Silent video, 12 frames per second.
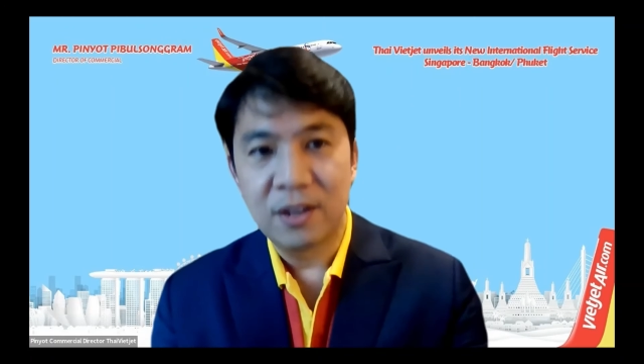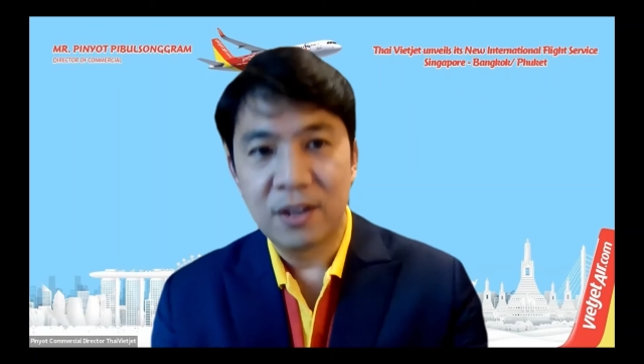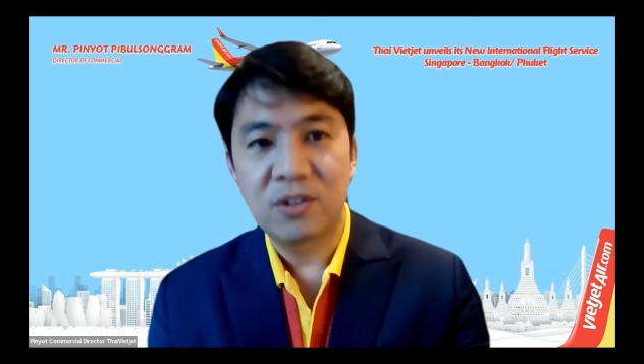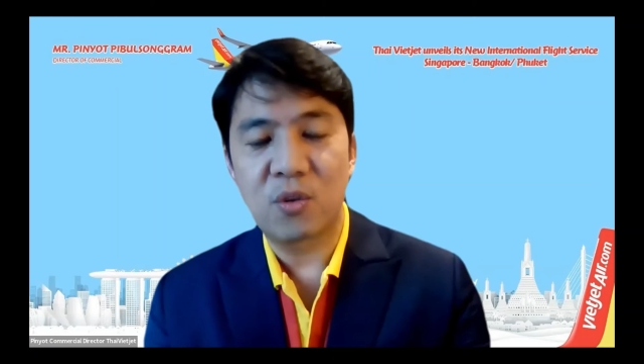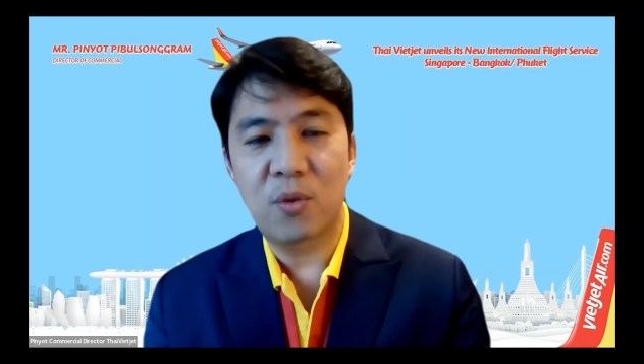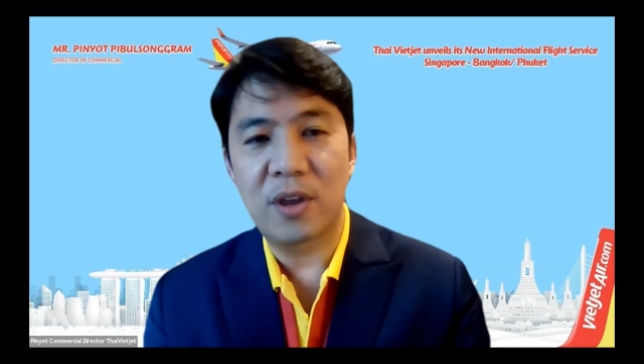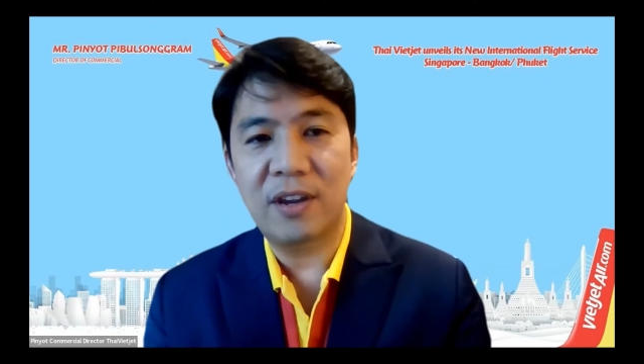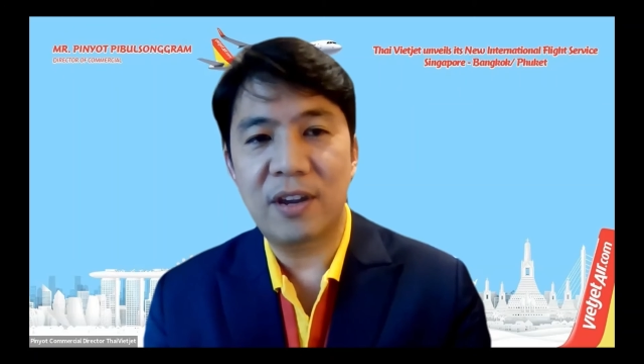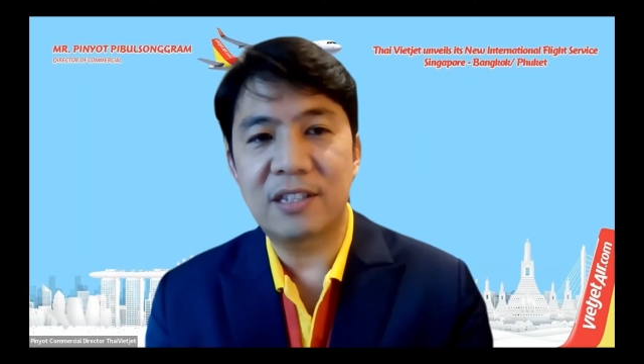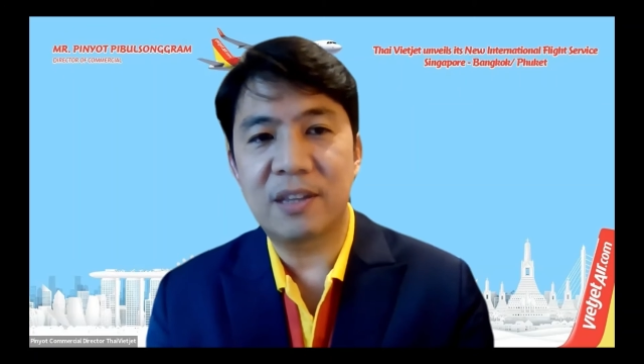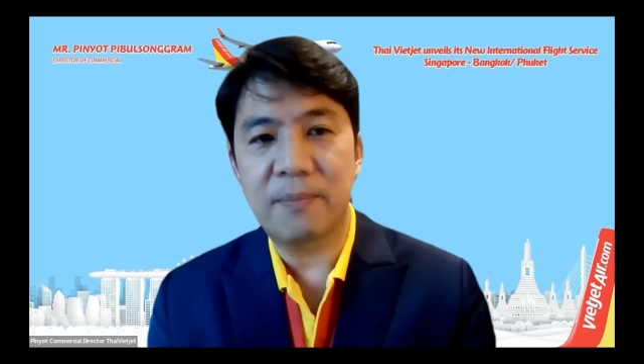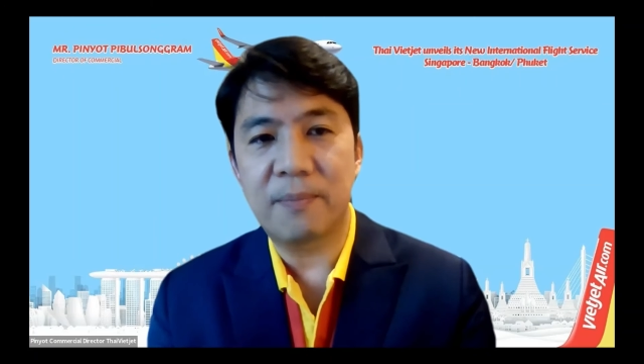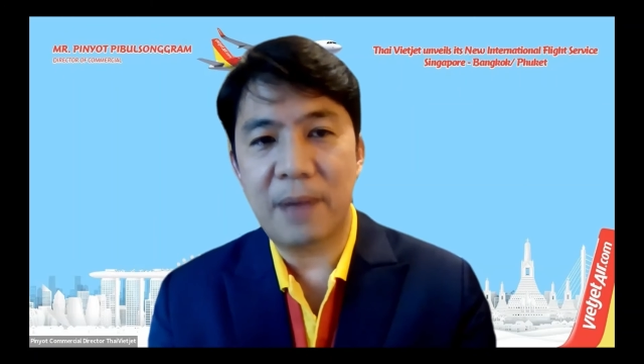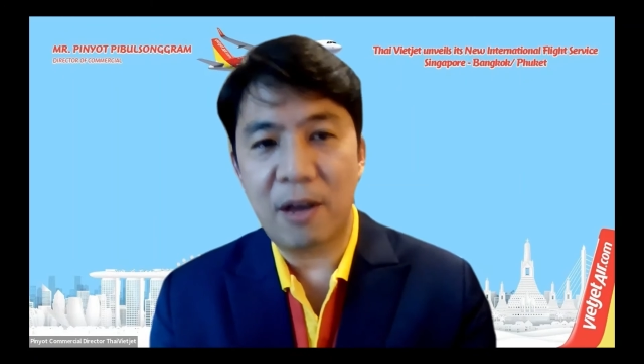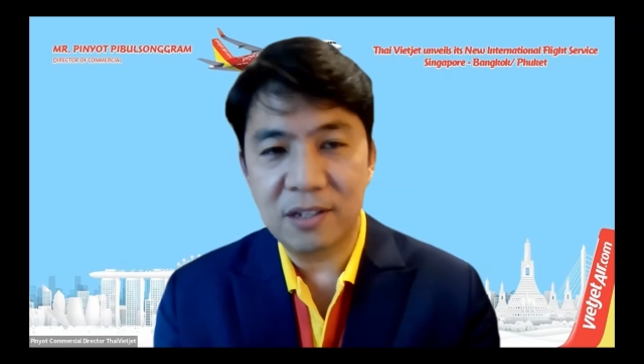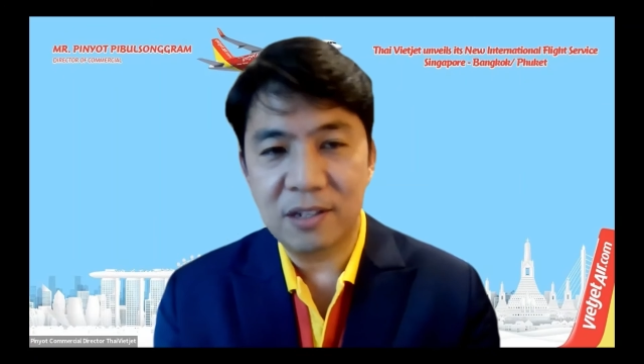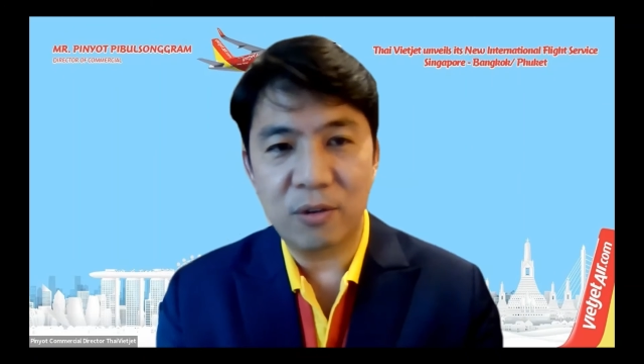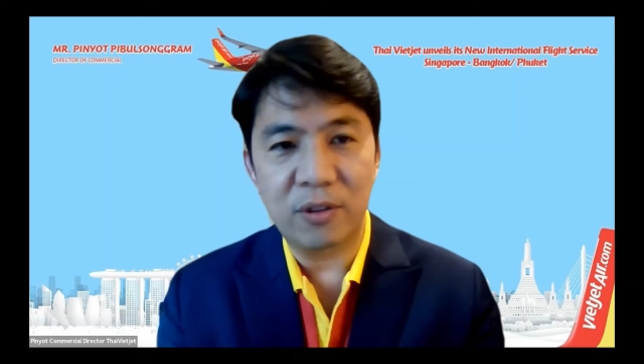So whether it's the
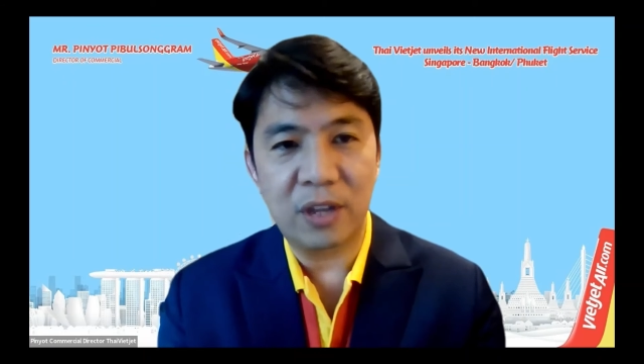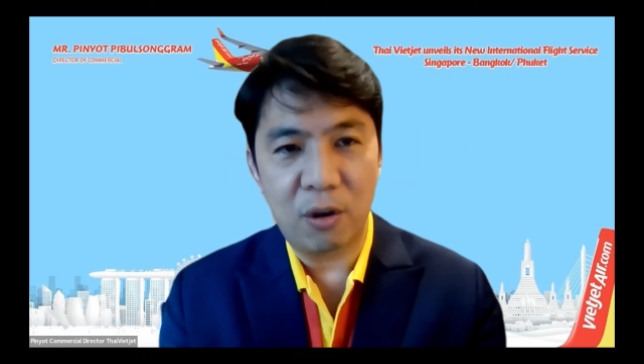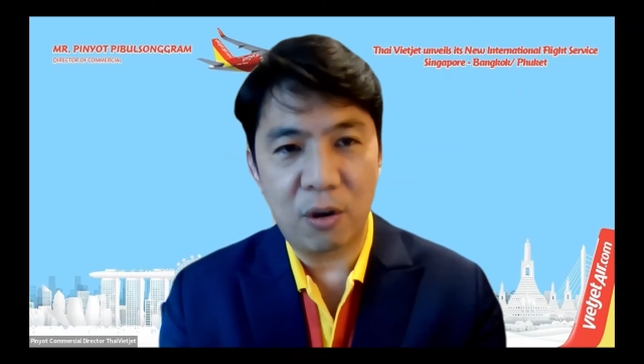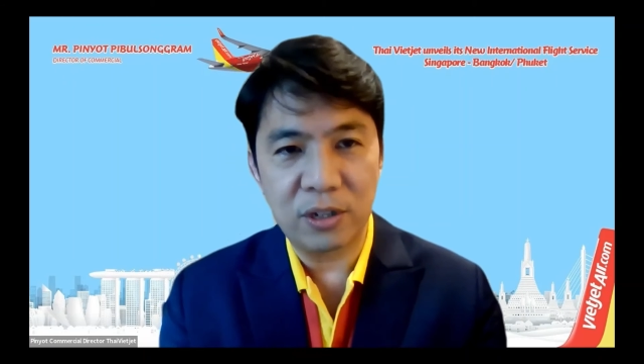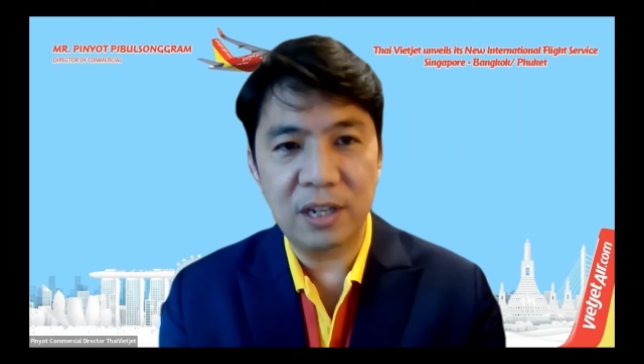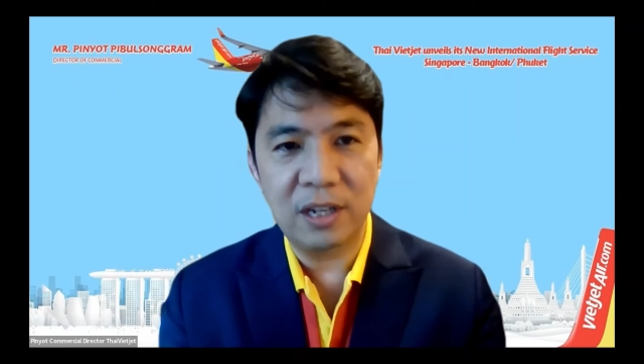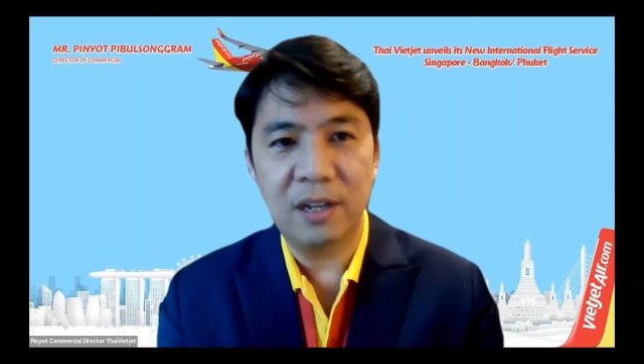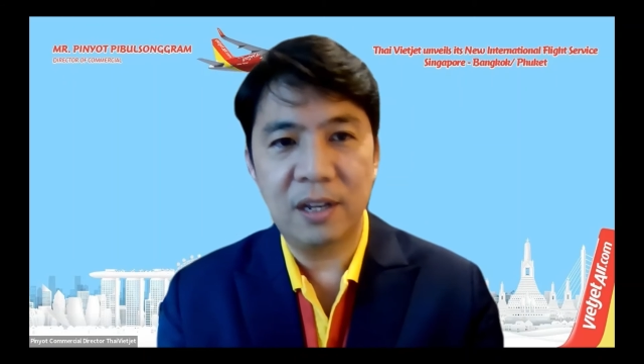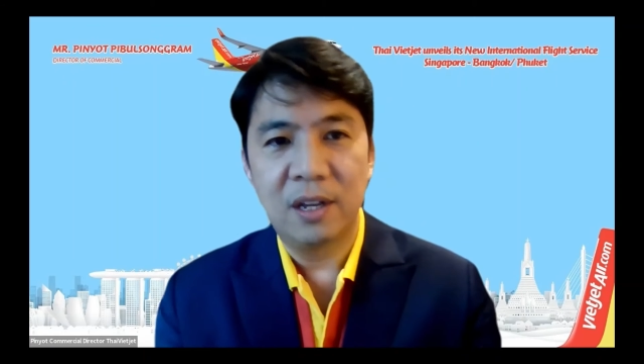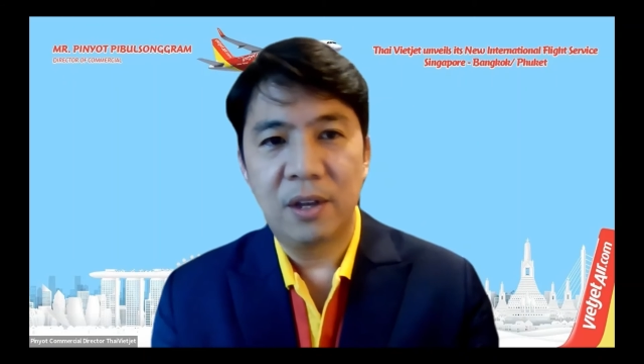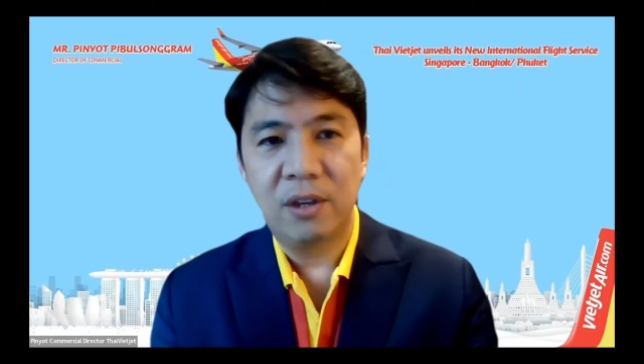mountains or the ocean,